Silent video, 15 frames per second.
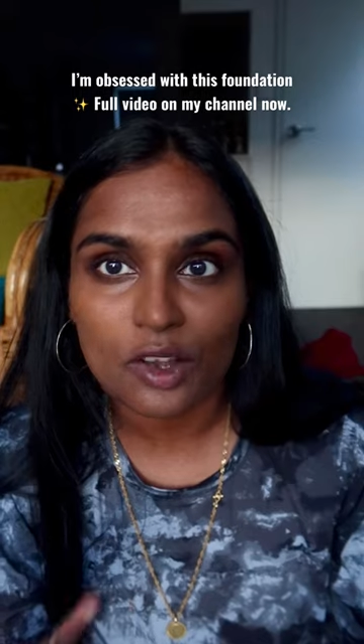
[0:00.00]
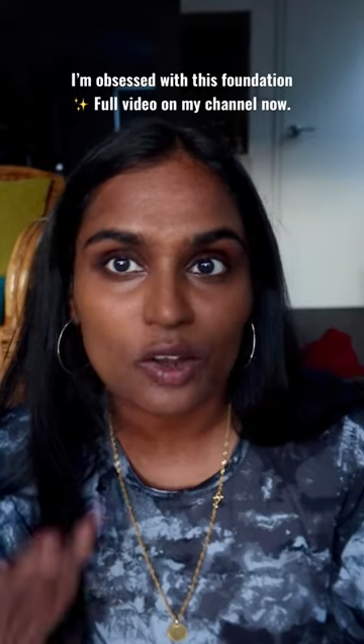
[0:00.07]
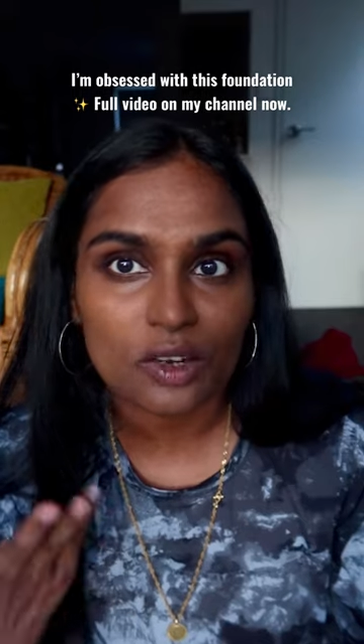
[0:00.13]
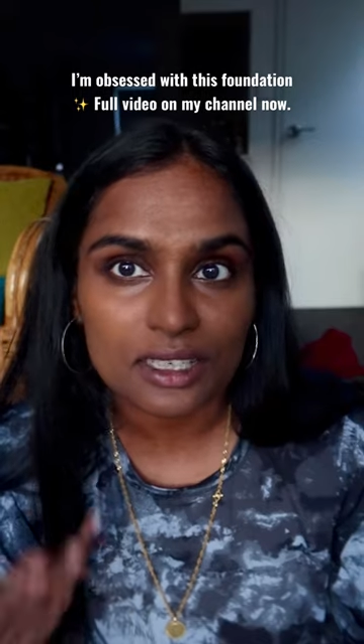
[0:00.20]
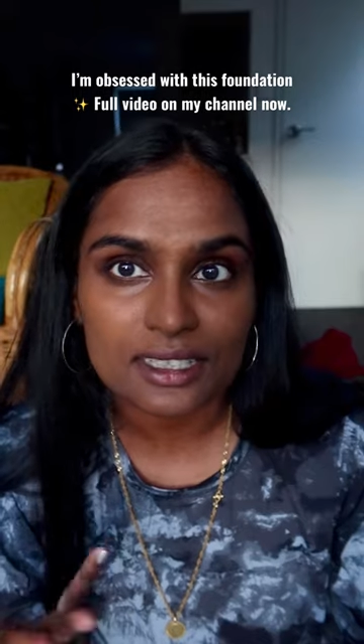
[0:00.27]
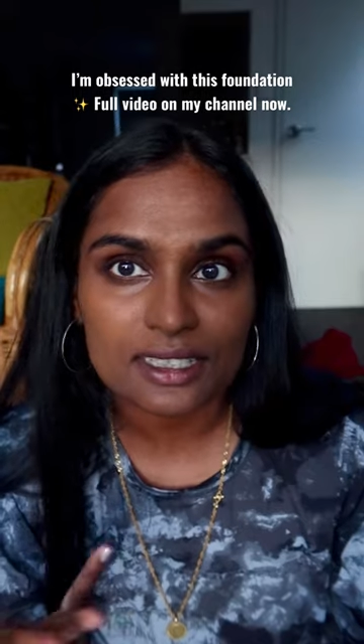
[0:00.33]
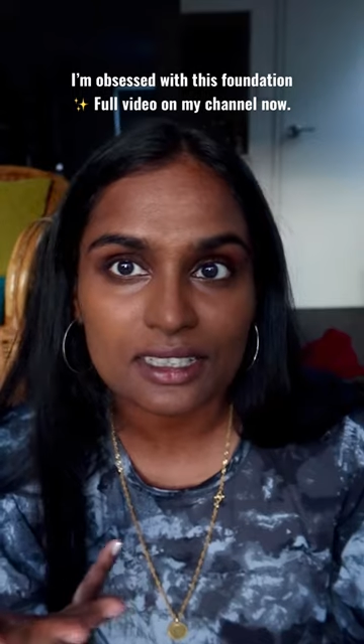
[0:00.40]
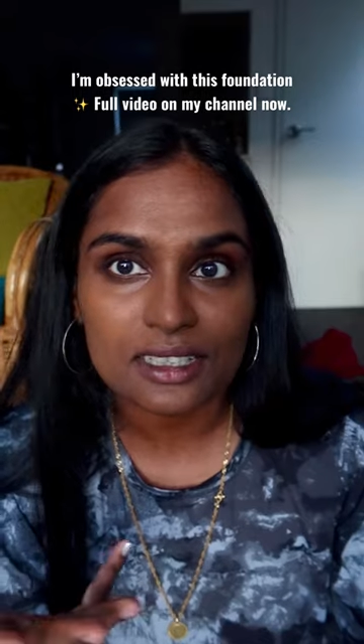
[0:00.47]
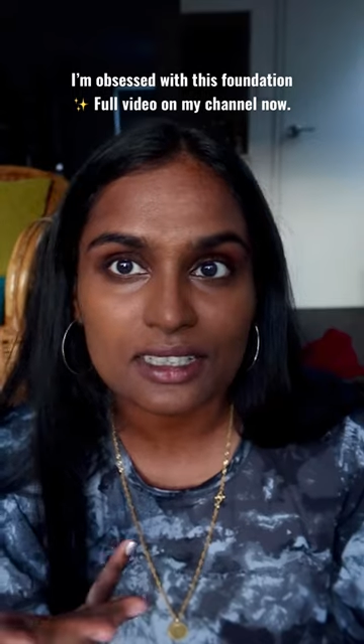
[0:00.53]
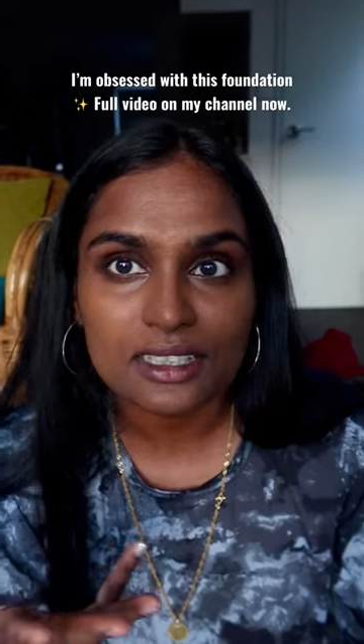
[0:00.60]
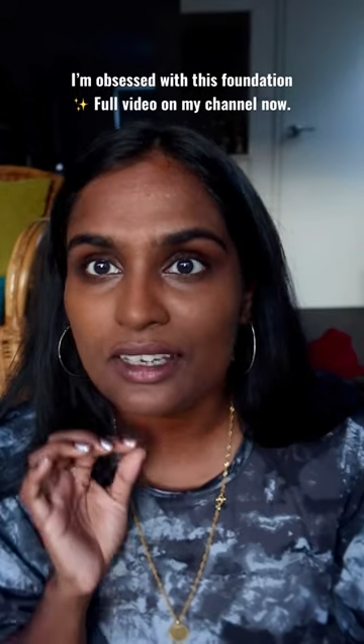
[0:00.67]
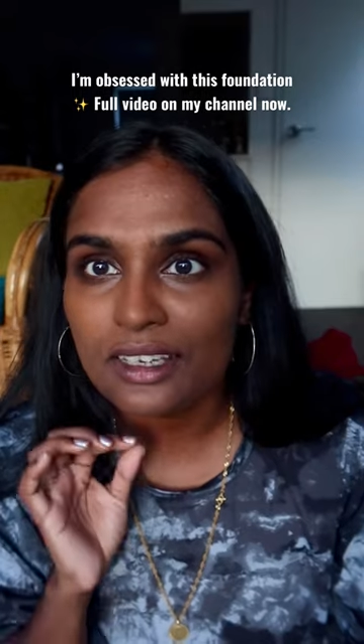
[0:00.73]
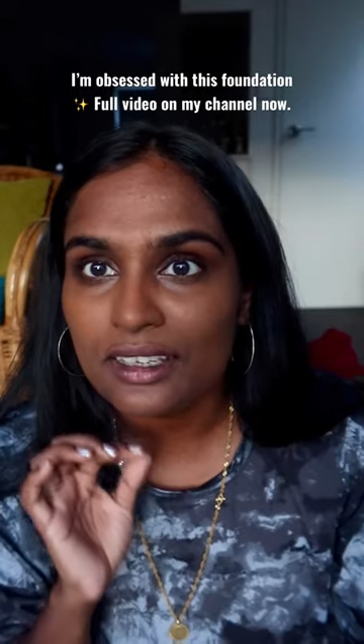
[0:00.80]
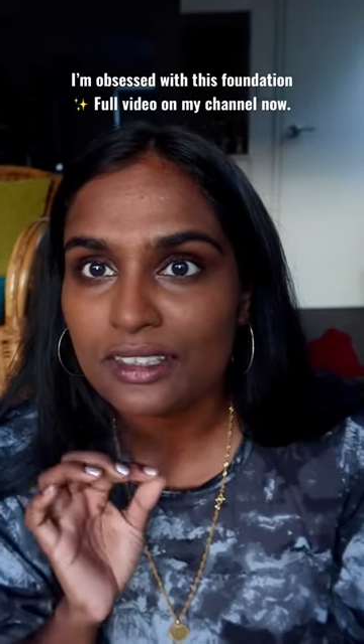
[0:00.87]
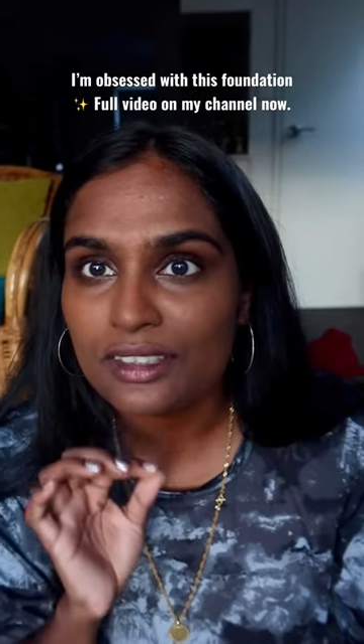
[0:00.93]
Honestly,
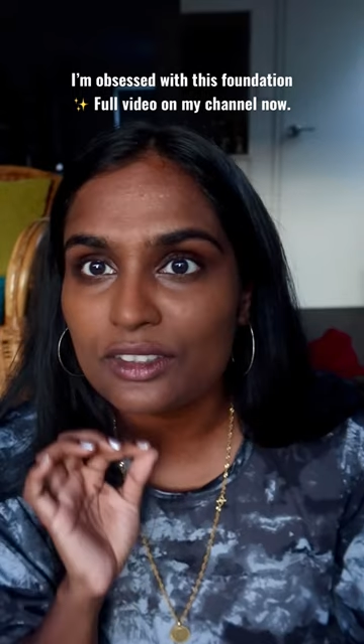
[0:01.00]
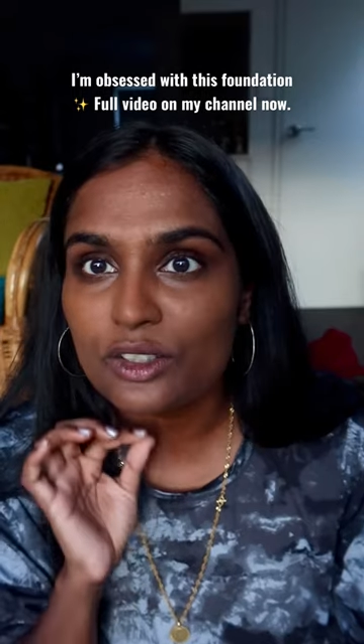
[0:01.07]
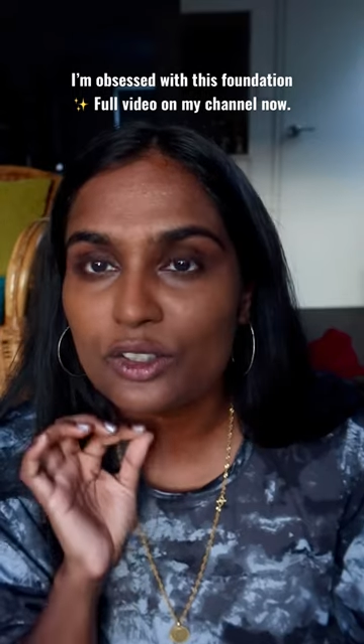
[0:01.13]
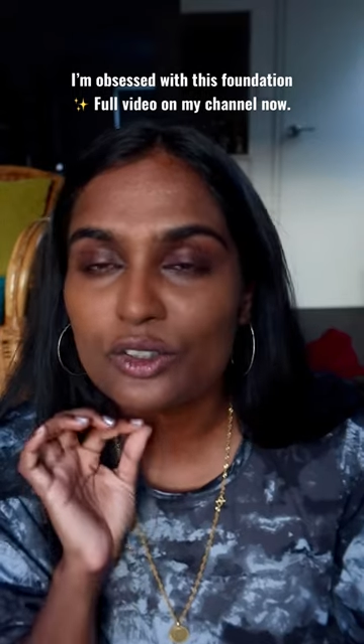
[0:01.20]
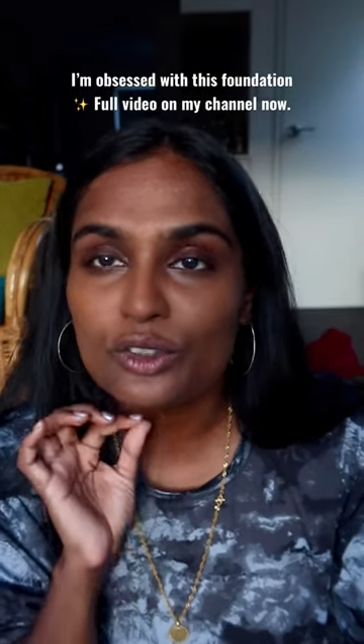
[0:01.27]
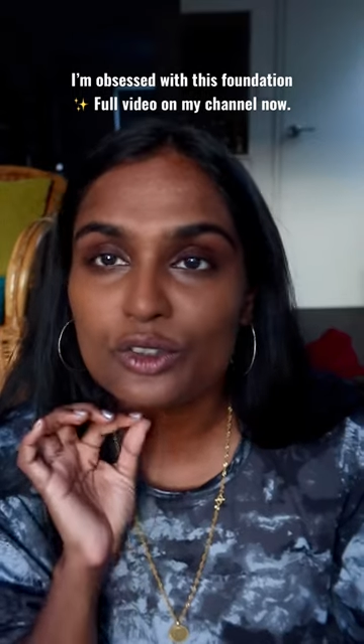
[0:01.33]
it is